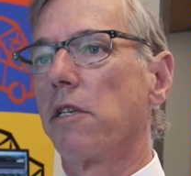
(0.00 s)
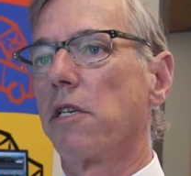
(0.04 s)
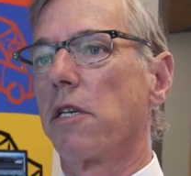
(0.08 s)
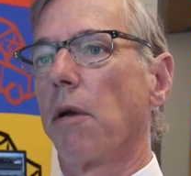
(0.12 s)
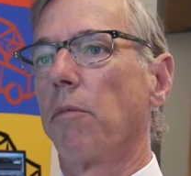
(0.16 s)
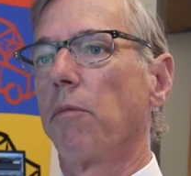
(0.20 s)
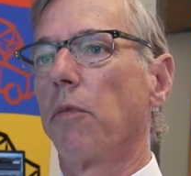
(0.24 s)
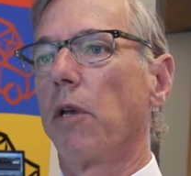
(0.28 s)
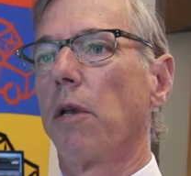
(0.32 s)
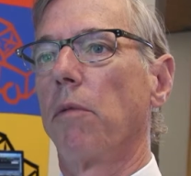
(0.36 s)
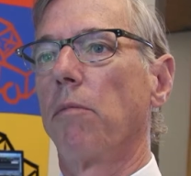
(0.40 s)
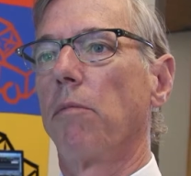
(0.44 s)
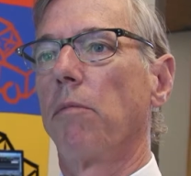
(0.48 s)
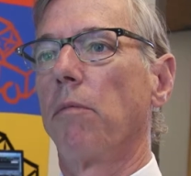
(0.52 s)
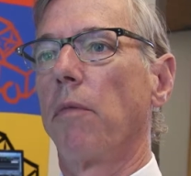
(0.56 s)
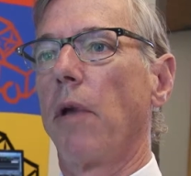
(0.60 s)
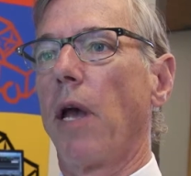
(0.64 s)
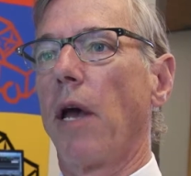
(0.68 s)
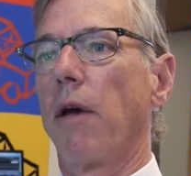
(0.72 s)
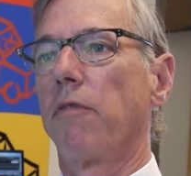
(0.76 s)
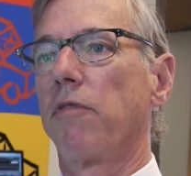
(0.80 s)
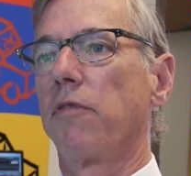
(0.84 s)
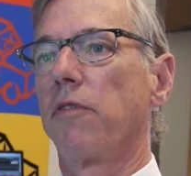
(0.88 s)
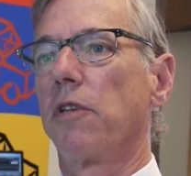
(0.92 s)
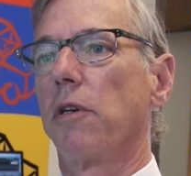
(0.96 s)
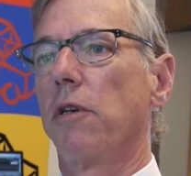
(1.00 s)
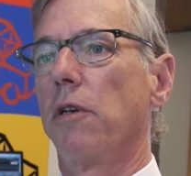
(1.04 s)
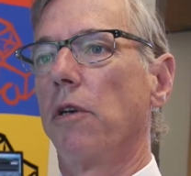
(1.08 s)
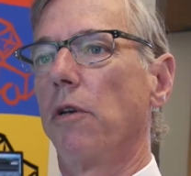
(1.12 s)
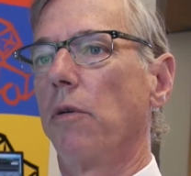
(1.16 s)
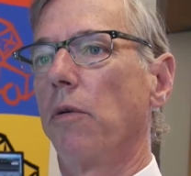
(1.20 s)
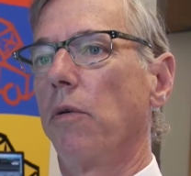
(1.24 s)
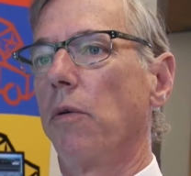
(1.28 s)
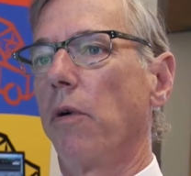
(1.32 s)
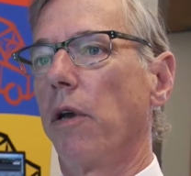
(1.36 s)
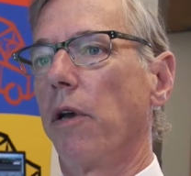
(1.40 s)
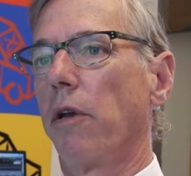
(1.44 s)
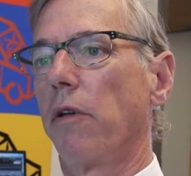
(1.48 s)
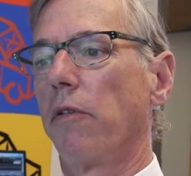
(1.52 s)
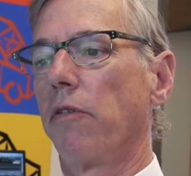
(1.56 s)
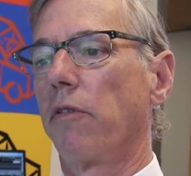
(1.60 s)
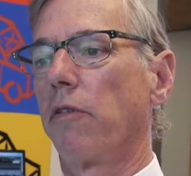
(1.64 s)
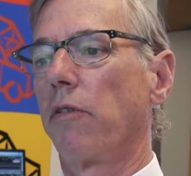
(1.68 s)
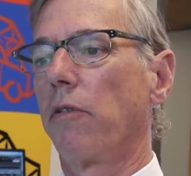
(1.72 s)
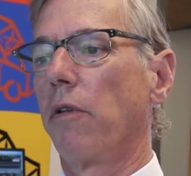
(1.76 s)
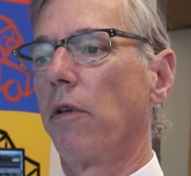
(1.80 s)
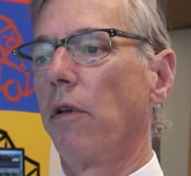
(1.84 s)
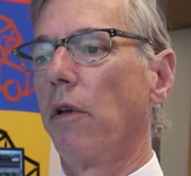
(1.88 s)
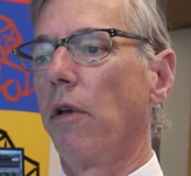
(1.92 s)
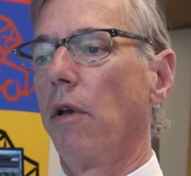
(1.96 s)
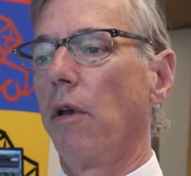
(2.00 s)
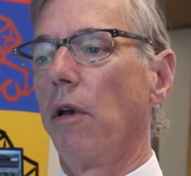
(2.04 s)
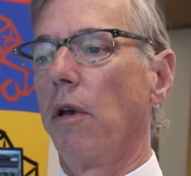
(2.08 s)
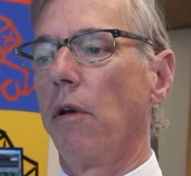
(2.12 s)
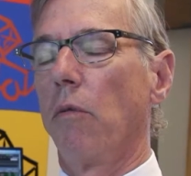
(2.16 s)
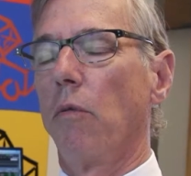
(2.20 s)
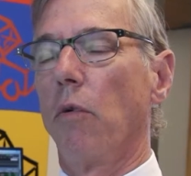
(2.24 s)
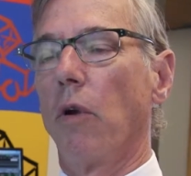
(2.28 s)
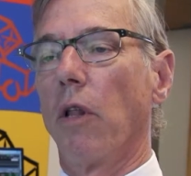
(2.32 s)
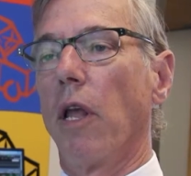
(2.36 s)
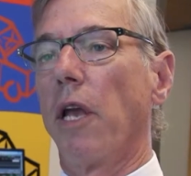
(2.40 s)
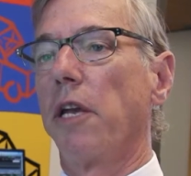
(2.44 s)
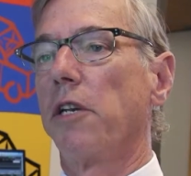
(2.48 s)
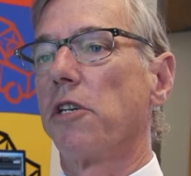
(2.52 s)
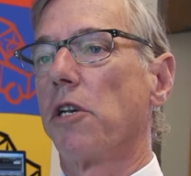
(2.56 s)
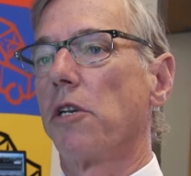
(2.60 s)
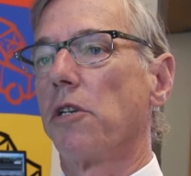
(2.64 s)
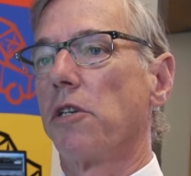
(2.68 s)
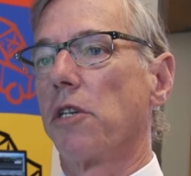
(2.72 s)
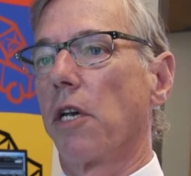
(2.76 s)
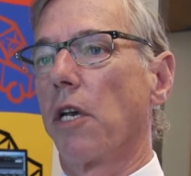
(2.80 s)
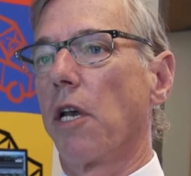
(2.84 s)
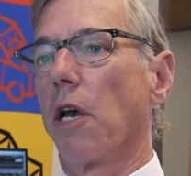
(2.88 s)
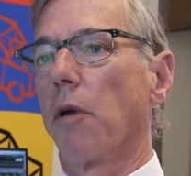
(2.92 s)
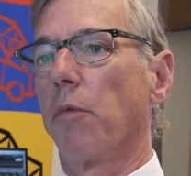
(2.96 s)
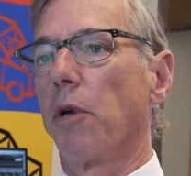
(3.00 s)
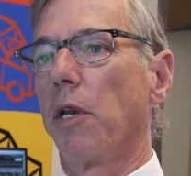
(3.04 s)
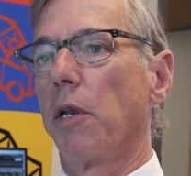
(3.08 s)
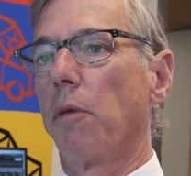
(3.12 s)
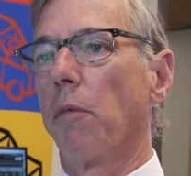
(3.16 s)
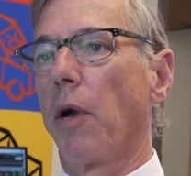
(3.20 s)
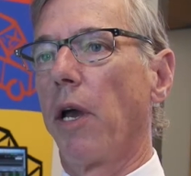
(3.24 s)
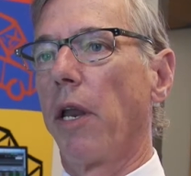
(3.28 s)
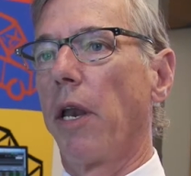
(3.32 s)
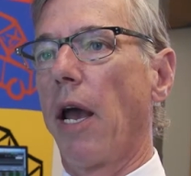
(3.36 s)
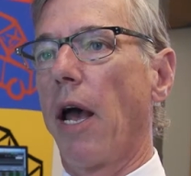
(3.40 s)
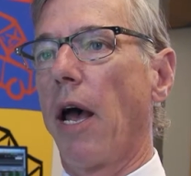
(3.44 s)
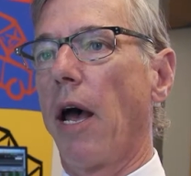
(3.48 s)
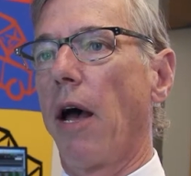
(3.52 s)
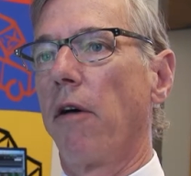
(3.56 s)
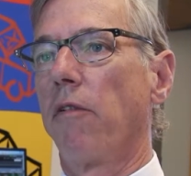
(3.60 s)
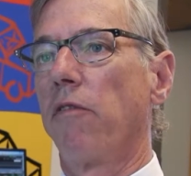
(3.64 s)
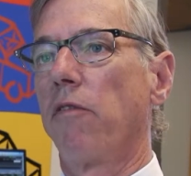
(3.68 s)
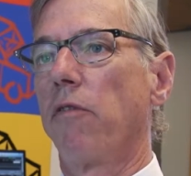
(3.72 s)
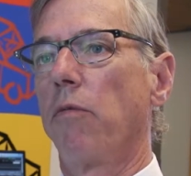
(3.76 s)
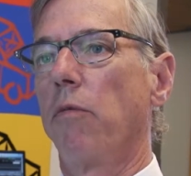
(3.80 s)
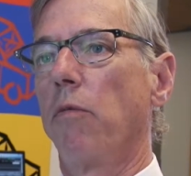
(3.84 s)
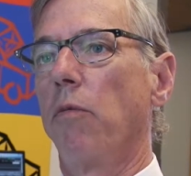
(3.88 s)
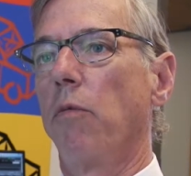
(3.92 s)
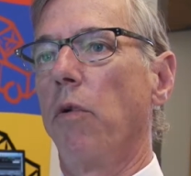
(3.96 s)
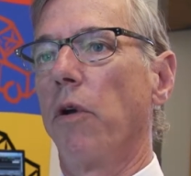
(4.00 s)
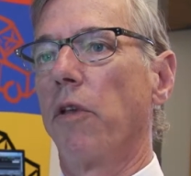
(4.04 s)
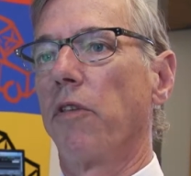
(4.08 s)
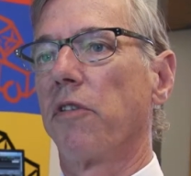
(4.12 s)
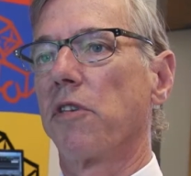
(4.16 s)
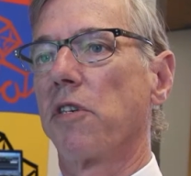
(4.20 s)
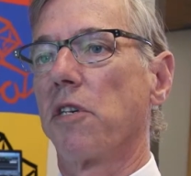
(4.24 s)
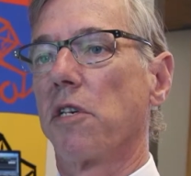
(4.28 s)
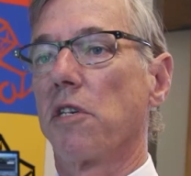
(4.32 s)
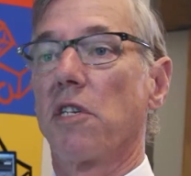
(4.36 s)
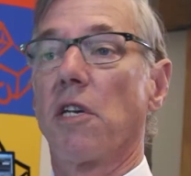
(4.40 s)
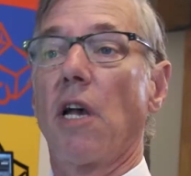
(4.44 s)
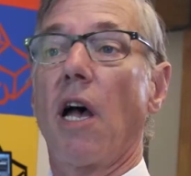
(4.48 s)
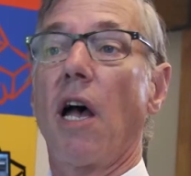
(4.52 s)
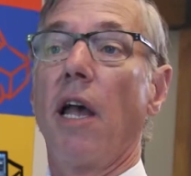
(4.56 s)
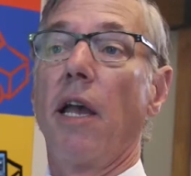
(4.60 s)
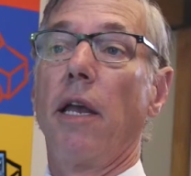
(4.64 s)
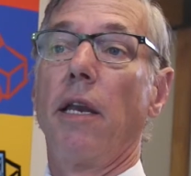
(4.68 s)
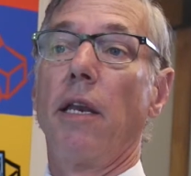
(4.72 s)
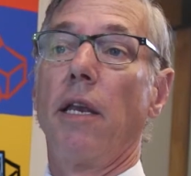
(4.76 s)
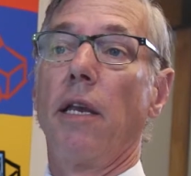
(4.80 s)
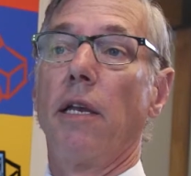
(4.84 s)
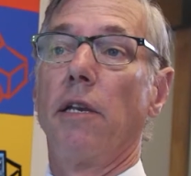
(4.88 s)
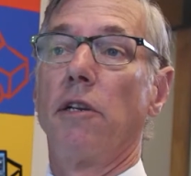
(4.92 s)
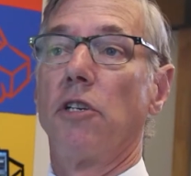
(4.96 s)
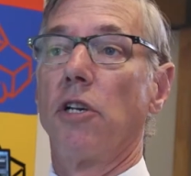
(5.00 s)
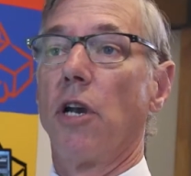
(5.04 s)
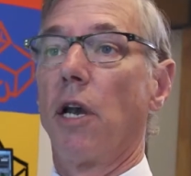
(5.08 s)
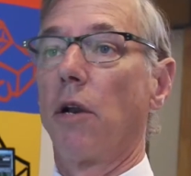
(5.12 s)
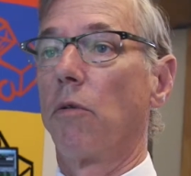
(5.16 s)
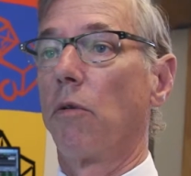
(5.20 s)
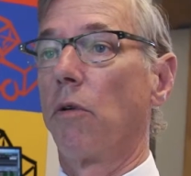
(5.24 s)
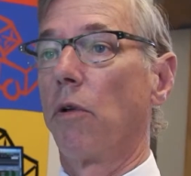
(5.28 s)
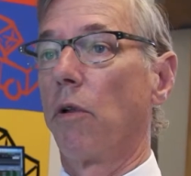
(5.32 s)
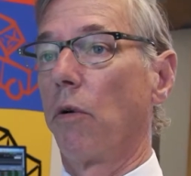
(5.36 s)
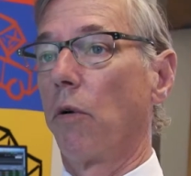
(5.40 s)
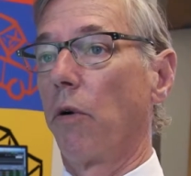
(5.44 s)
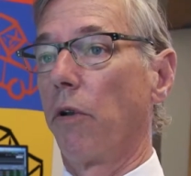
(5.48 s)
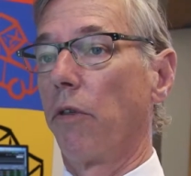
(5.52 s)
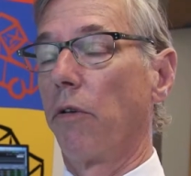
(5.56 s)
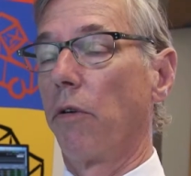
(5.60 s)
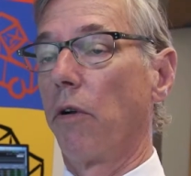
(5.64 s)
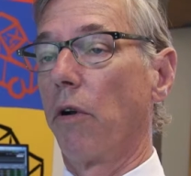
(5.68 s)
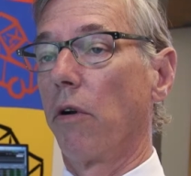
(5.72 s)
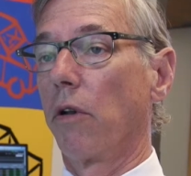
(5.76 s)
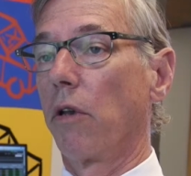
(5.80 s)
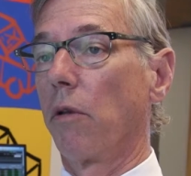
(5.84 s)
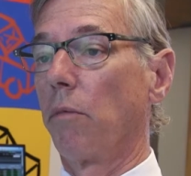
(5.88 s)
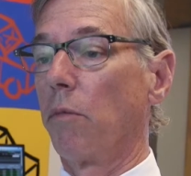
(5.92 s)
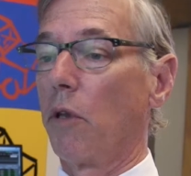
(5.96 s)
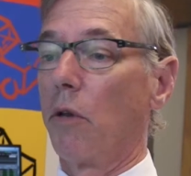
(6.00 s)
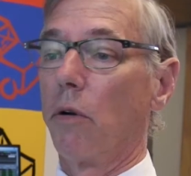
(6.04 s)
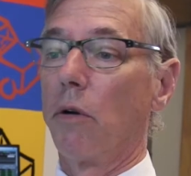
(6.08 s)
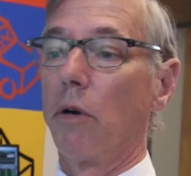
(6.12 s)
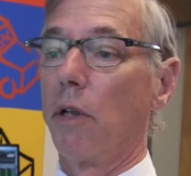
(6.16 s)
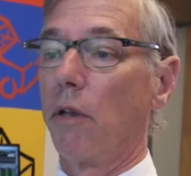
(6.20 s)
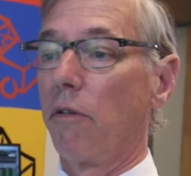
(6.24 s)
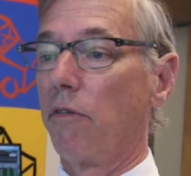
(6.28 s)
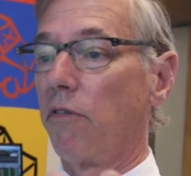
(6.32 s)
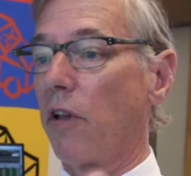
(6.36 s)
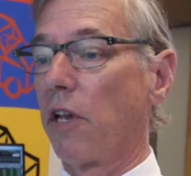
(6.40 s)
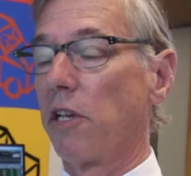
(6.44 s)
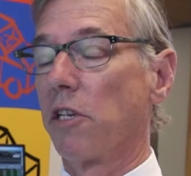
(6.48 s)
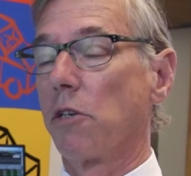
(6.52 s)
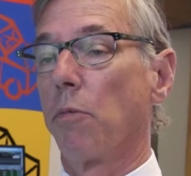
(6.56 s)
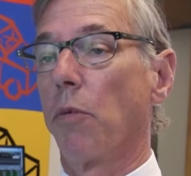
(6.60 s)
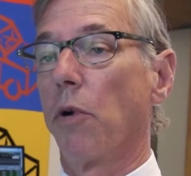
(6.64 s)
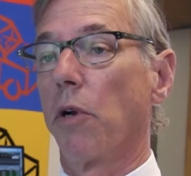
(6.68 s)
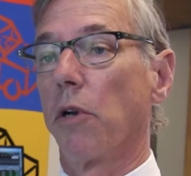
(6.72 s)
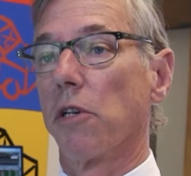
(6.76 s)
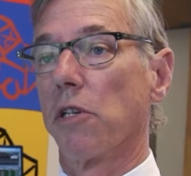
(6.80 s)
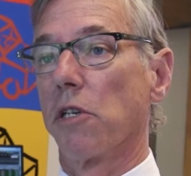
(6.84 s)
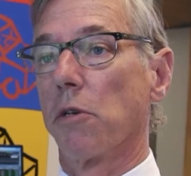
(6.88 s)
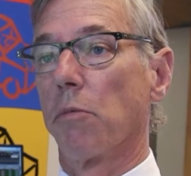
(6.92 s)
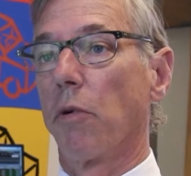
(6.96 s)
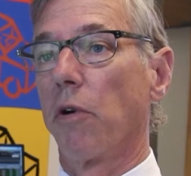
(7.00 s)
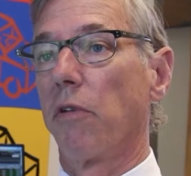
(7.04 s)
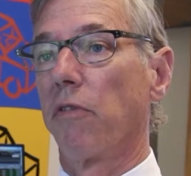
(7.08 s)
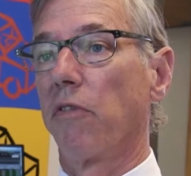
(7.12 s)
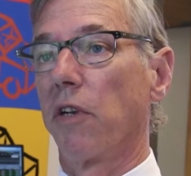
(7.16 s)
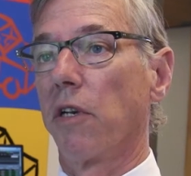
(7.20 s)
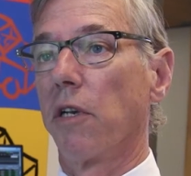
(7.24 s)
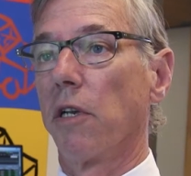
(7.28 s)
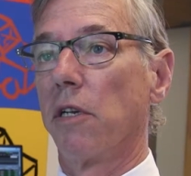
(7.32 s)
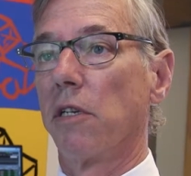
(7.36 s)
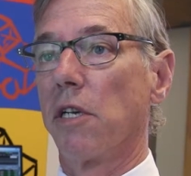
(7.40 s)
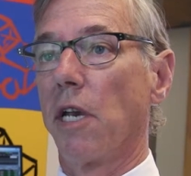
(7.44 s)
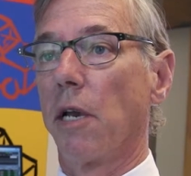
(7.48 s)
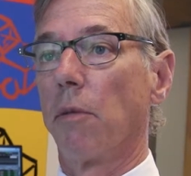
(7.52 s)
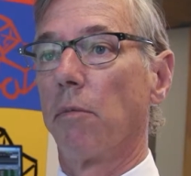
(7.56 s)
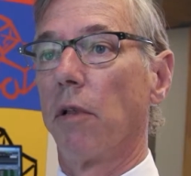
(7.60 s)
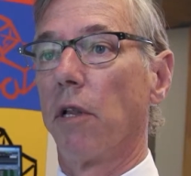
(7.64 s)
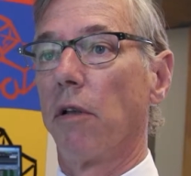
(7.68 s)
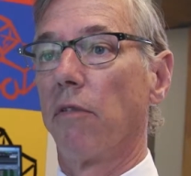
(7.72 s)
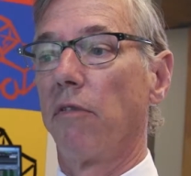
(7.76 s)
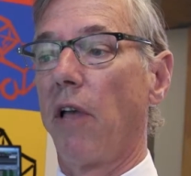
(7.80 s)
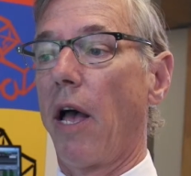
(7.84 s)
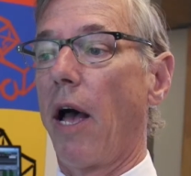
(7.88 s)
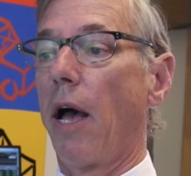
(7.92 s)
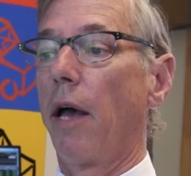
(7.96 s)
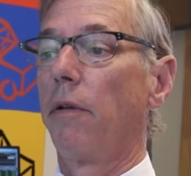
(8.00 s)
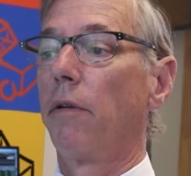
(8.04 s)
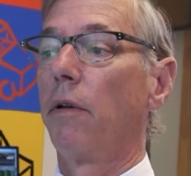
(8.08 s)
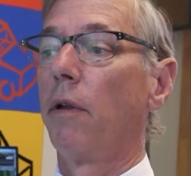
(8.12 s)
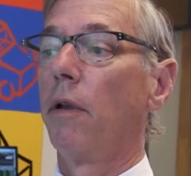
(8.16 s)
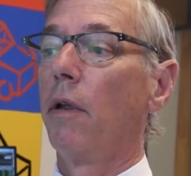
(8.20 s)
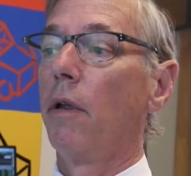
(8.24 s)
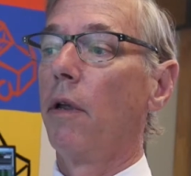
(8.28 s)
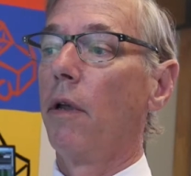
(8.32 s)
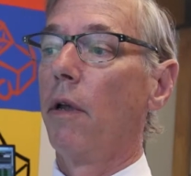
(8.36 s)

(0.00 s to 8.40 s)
Some can have to do with relations a company might have with society in general or their own community. Facebook is a perfect example of that.